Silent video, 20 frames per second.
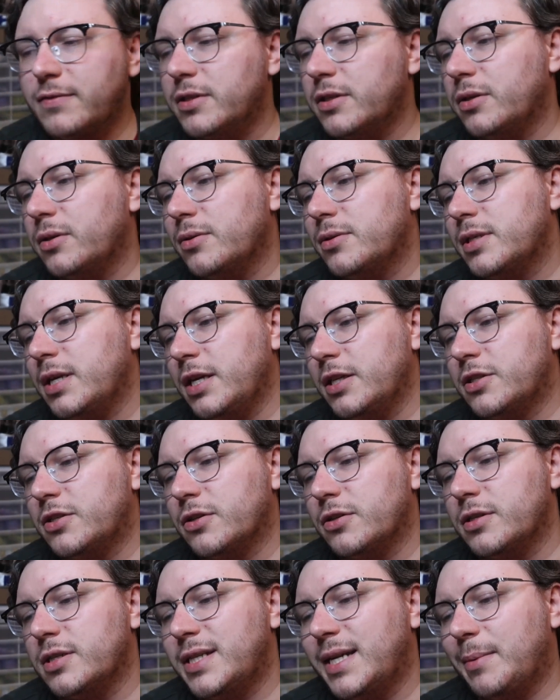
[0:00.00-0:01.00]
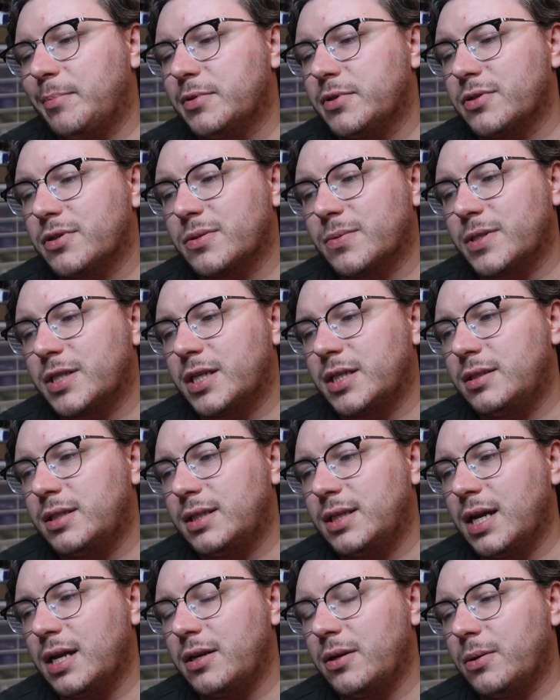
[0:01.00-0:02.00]
to use in certain temperatures, which I
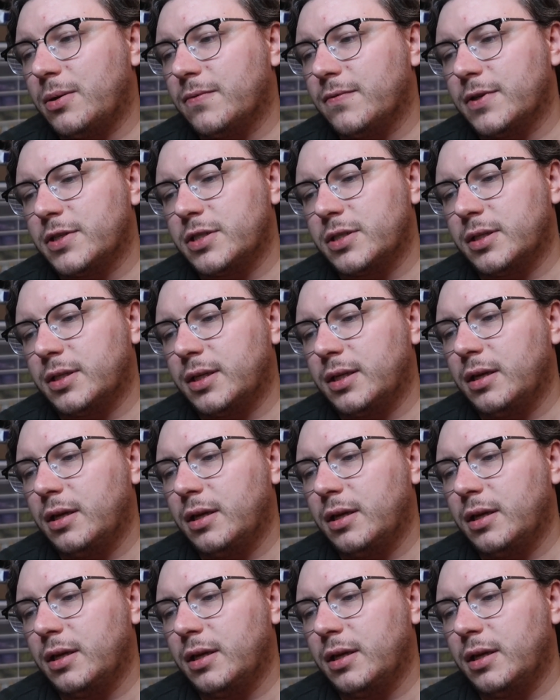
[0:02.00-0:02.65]
did not know originally.